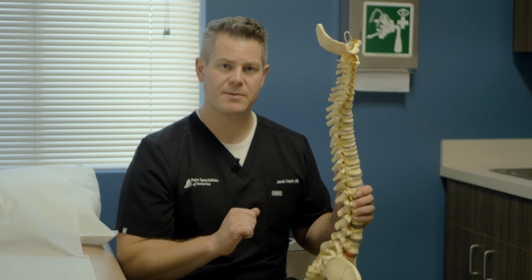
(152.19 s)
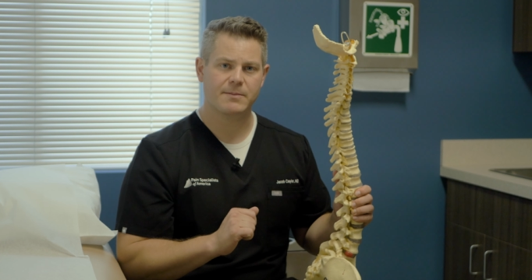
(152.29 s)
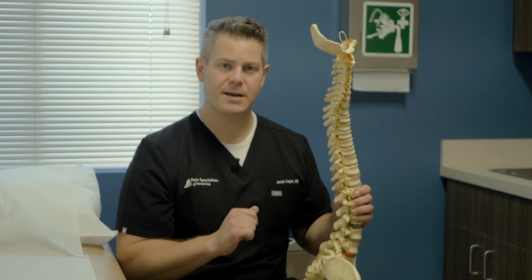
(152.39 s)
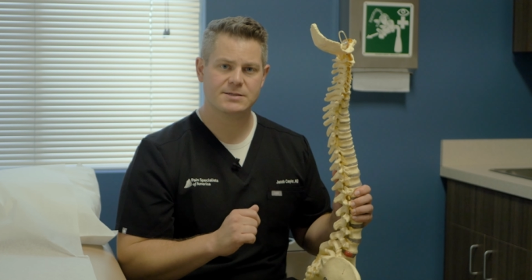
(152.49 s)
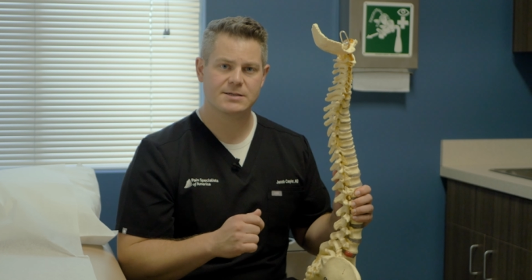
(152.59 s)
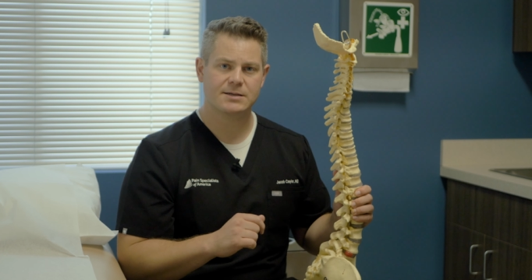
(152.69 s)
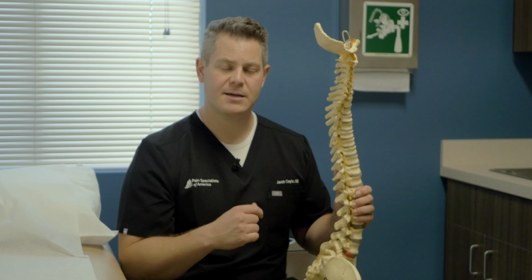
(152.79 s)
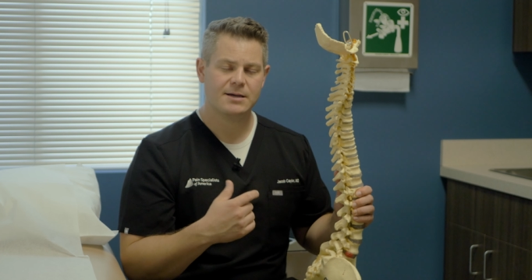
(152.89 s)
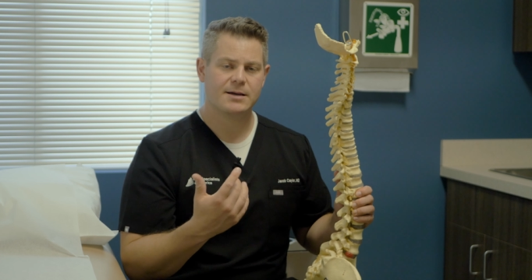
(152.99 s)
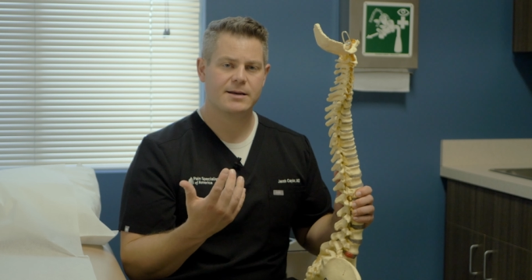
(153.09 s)
the medicine
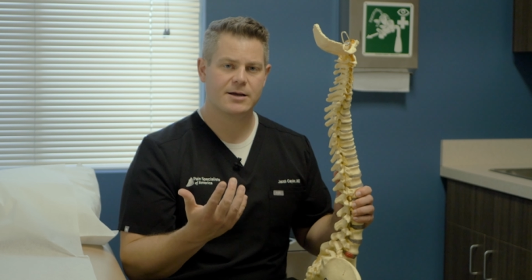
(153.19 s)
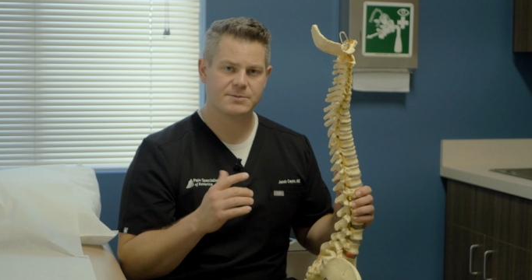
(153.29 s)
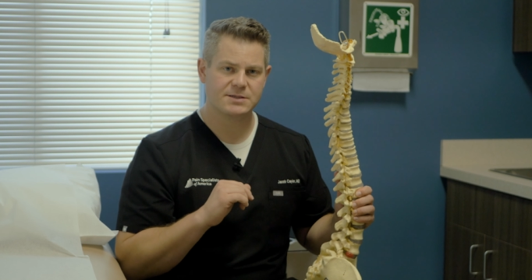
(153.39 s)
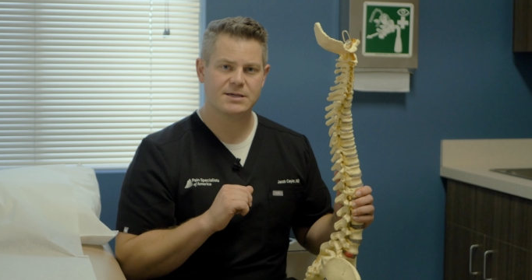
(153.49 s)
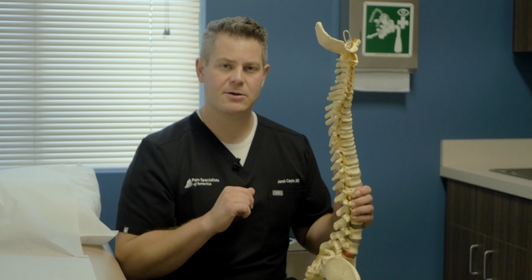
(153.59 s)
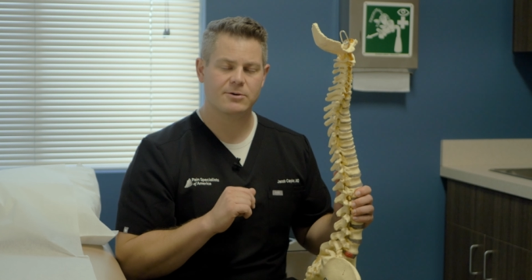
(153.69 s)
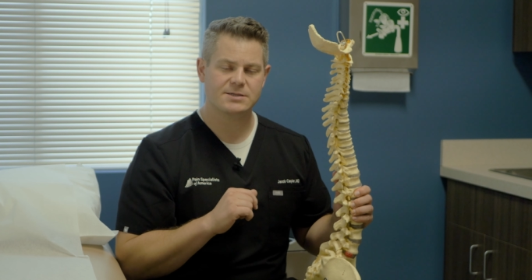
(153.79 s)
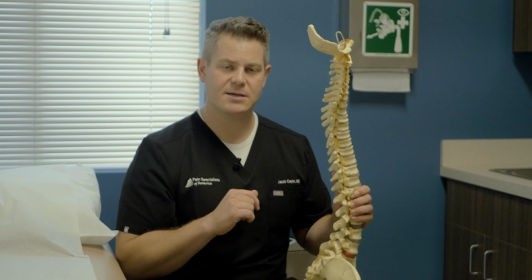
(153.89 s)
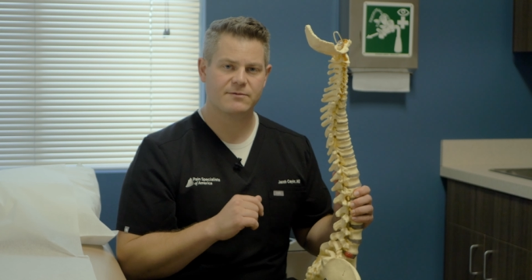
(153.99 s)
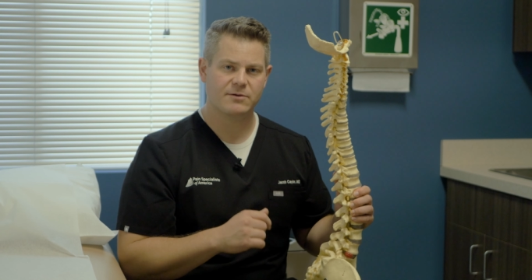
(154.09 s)
and help to
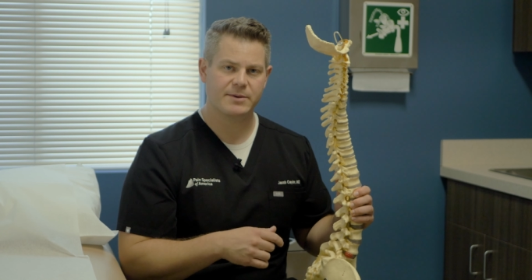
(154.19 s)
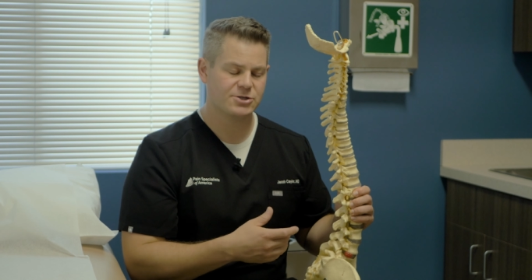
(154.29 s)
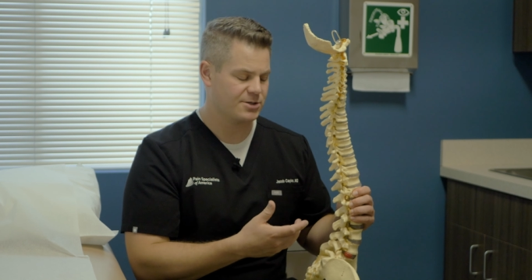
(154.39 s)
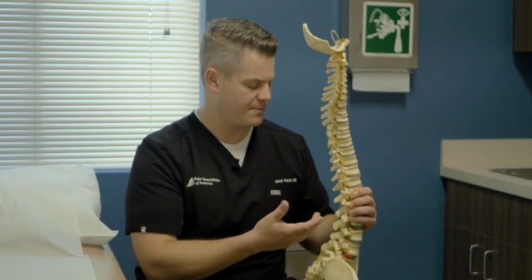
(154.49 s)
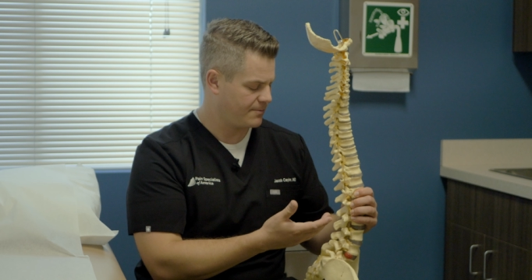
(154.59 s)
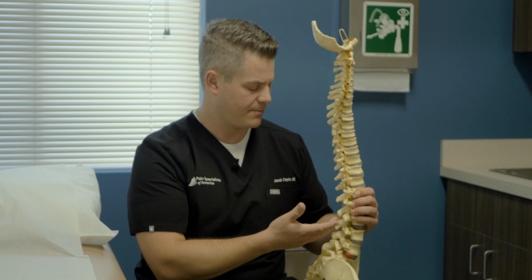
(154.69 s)
decrease inflammation,